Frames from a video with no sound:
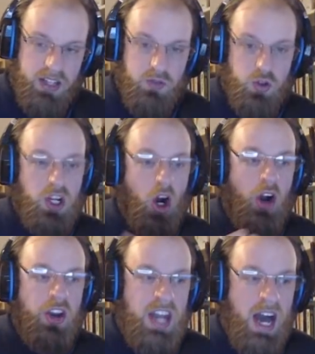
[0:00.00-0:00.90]
tree are
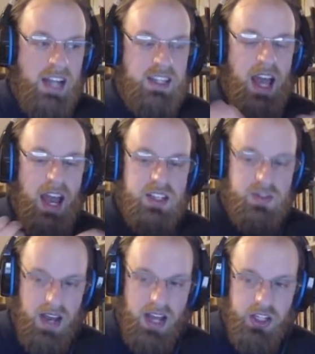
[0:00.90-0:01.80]
not as
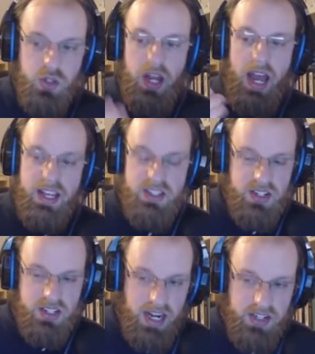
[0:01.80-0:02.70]
valued as the
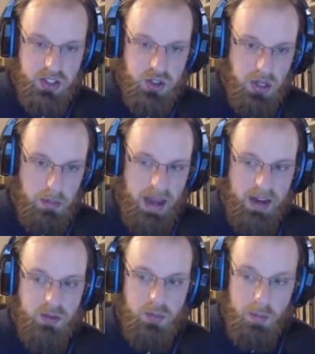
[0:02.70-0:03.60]
stats that you get back
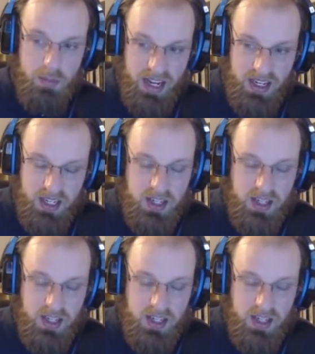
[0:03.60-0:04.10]
from the bandit.